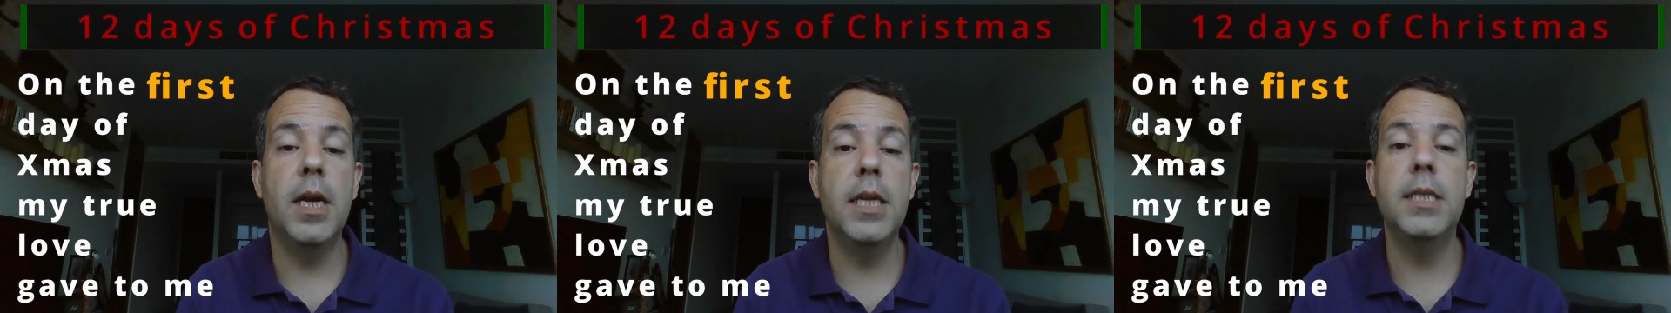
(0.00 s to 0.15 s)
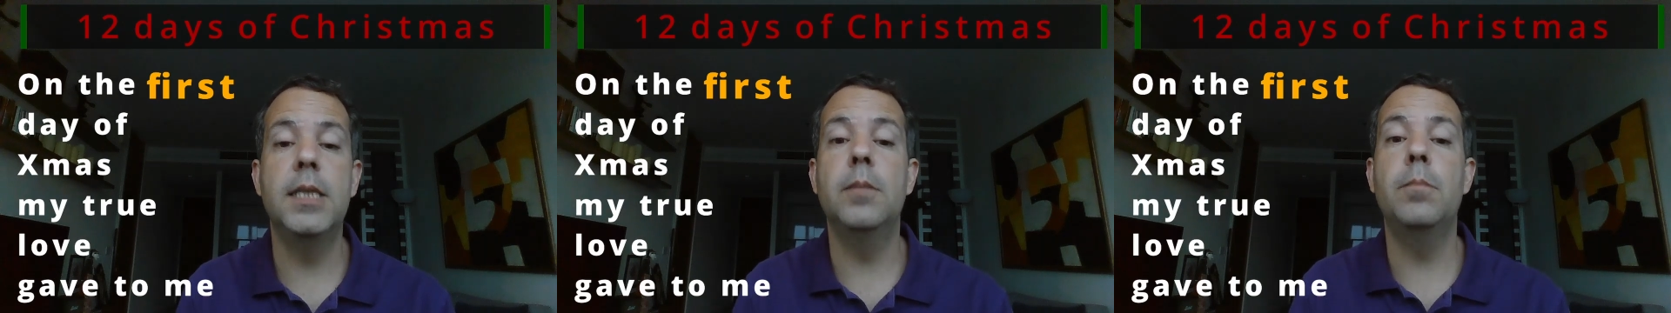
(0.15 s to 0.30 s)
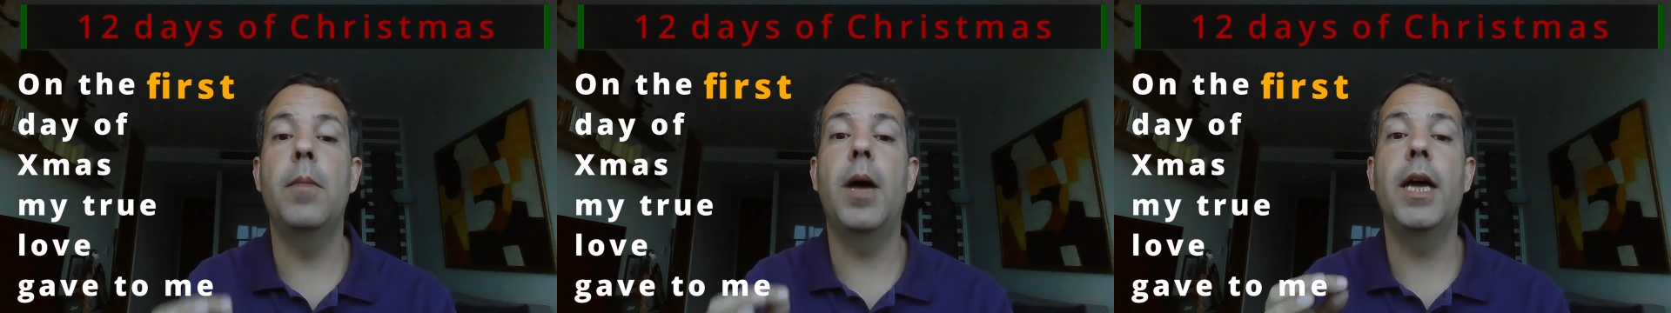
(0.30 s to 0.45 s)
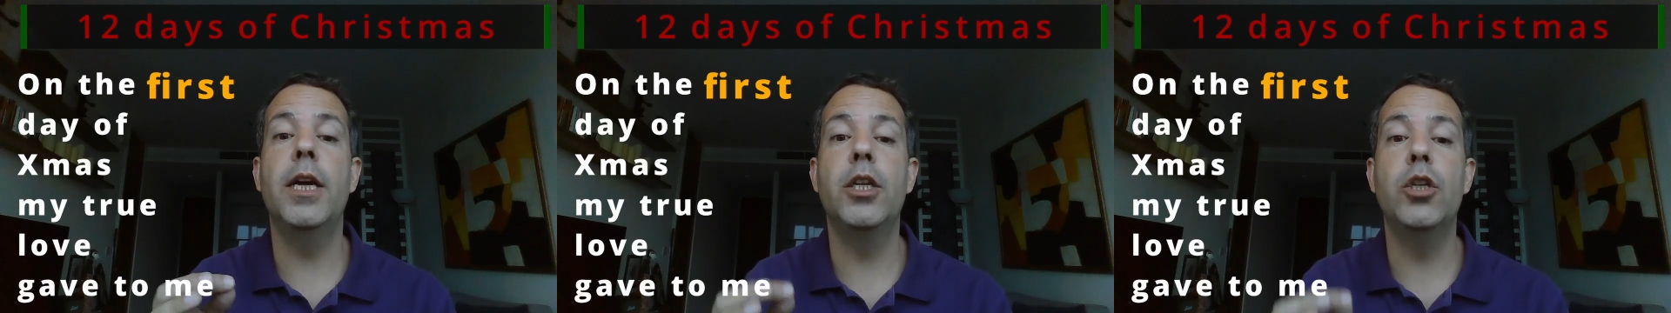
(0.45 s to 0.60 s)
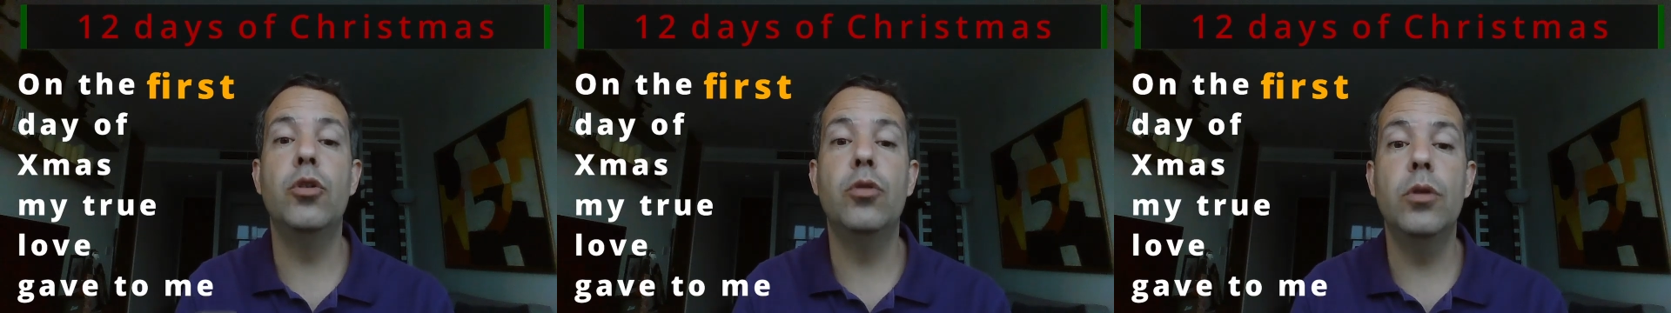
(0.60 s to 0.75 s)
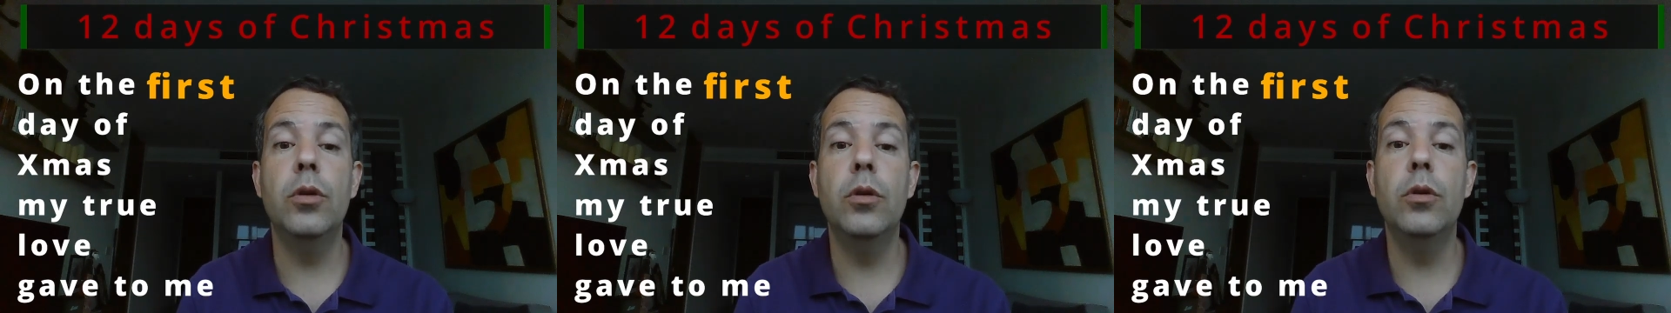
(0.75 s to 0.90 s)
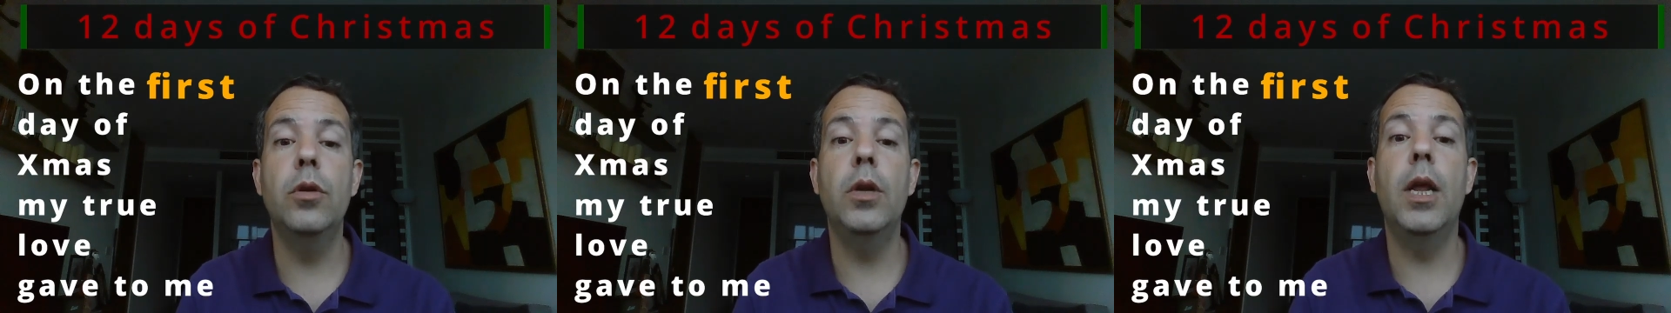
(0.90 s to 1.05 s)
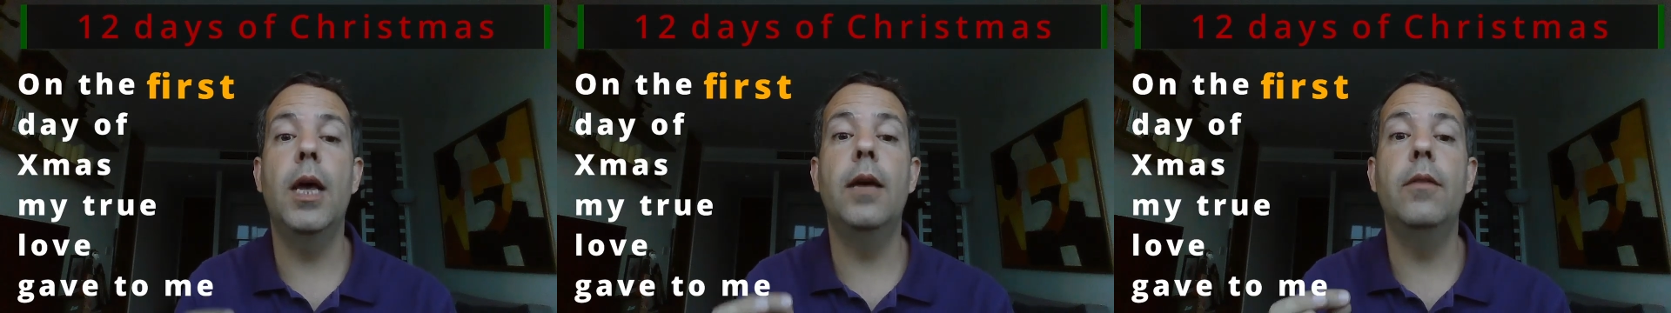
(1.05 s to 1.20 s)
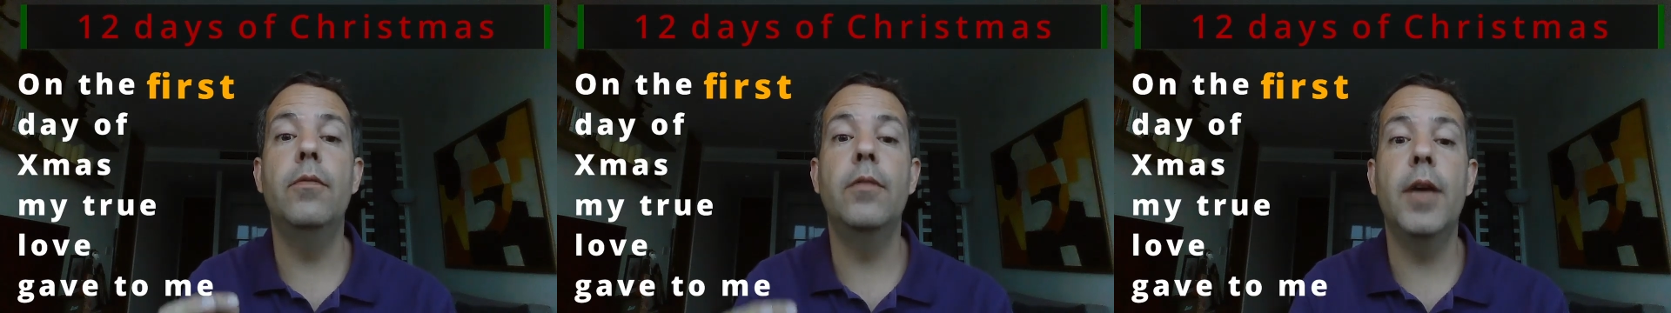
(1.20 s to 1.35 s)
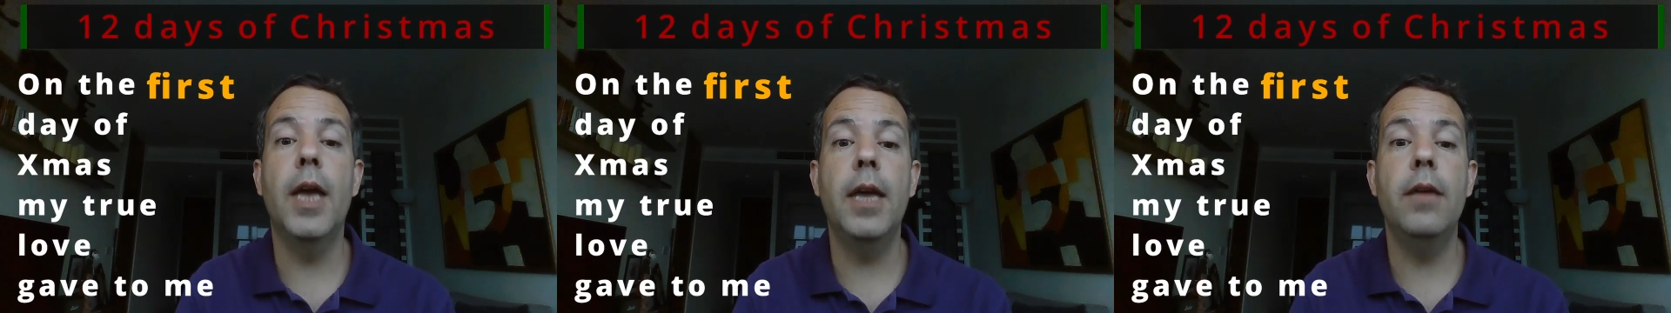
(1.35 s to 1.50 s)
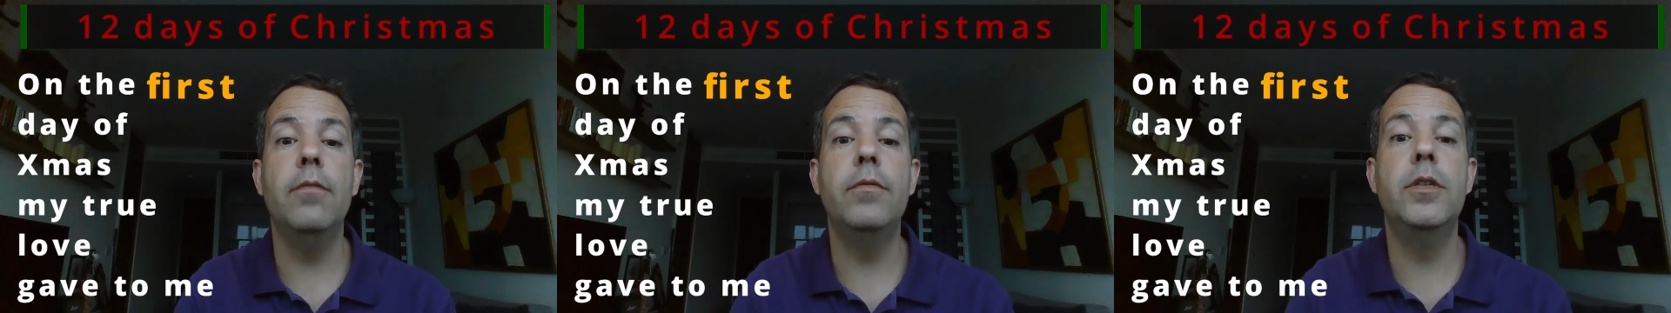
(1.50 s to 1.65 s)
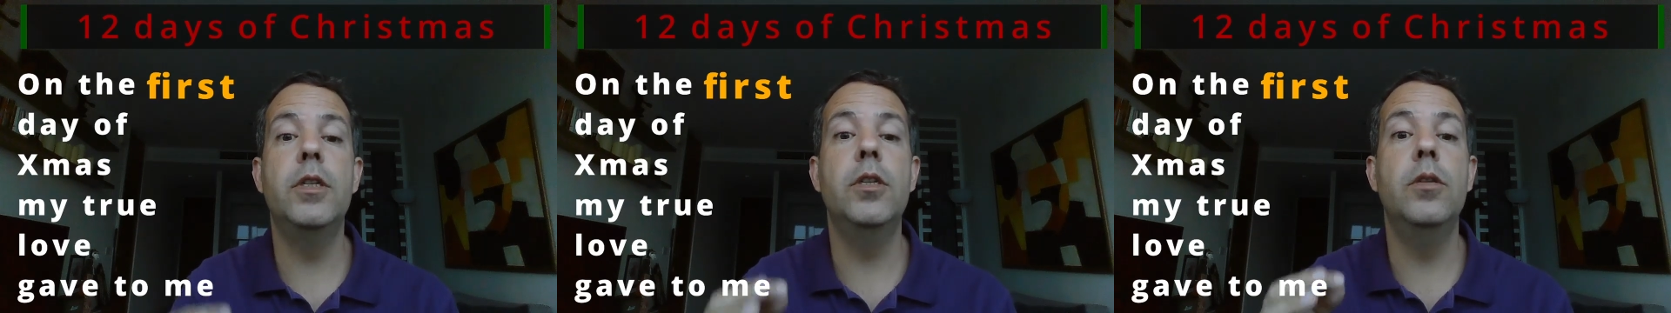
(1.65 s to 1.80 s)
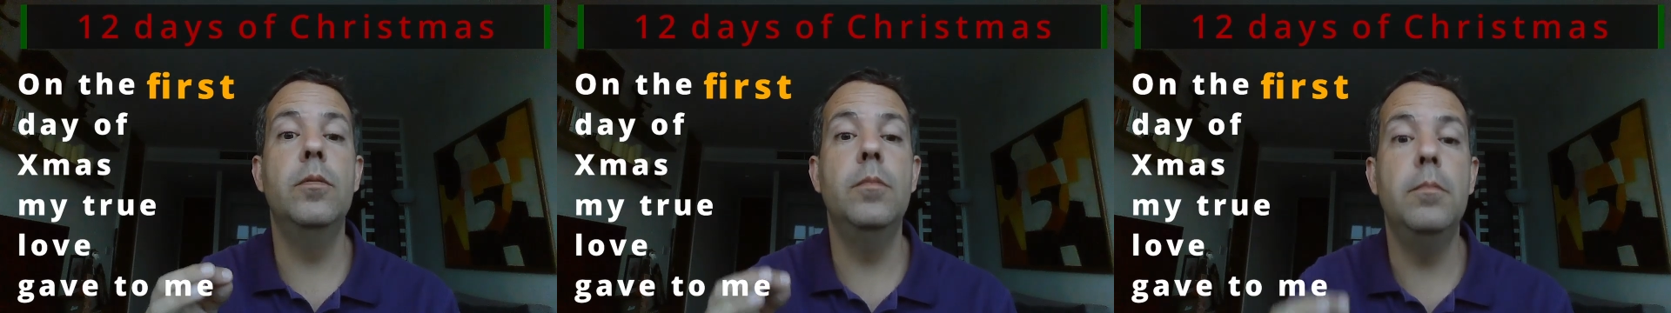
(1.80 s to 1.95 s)
my true love gave to
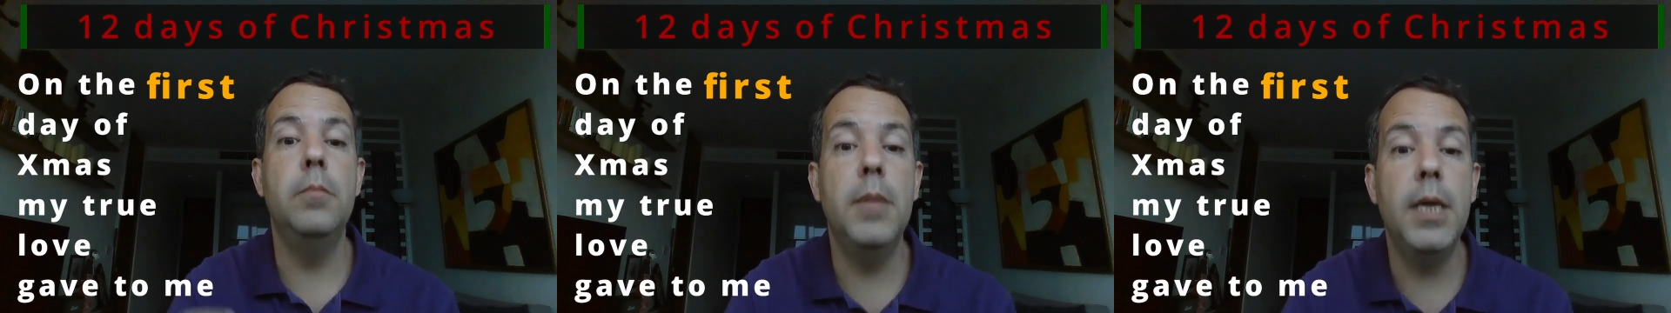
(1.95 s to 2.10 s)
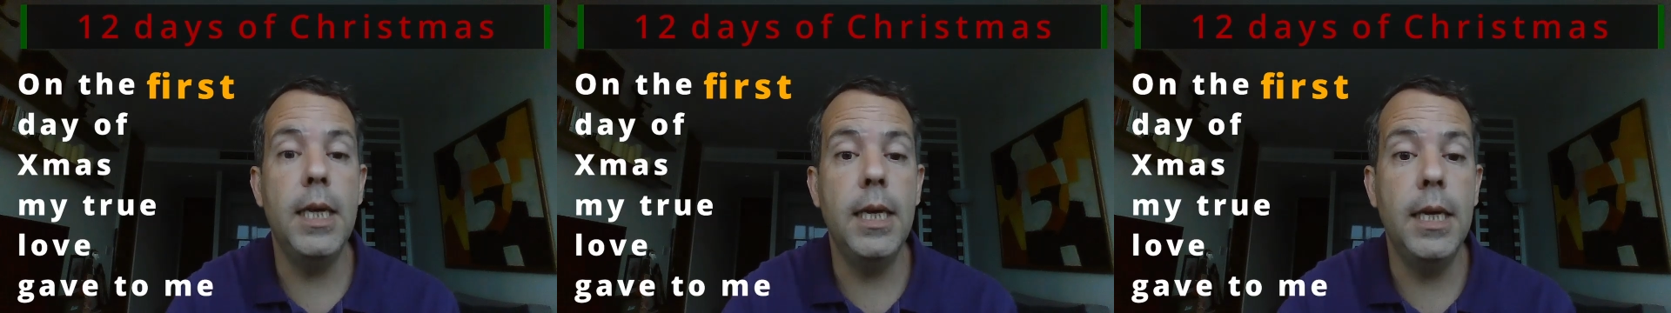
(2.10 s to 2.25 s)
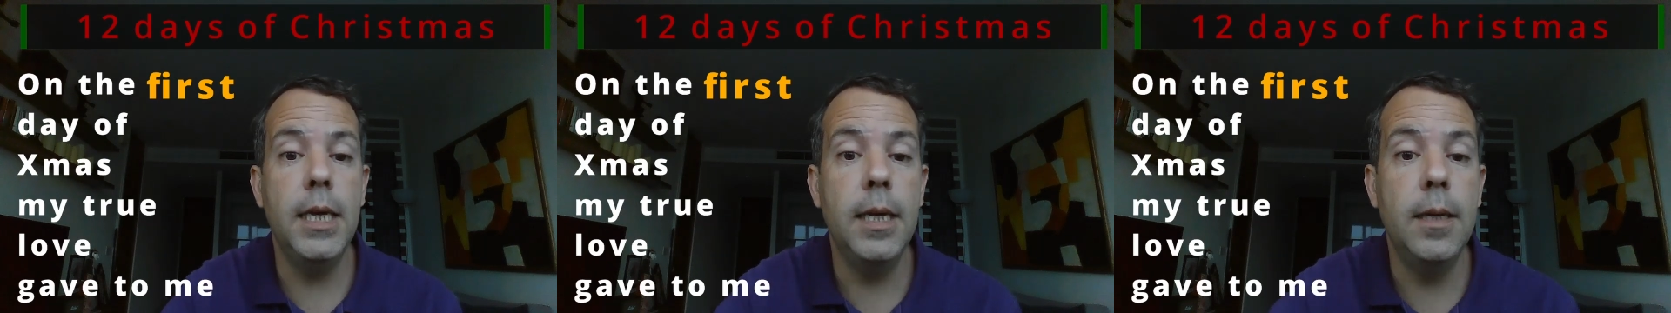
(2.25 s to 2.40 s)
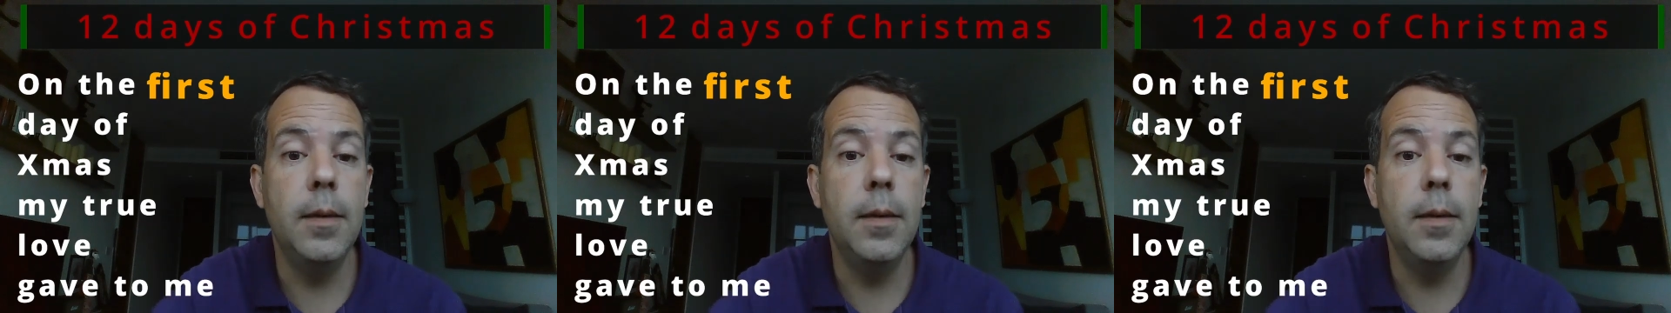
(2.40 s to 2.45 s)
me.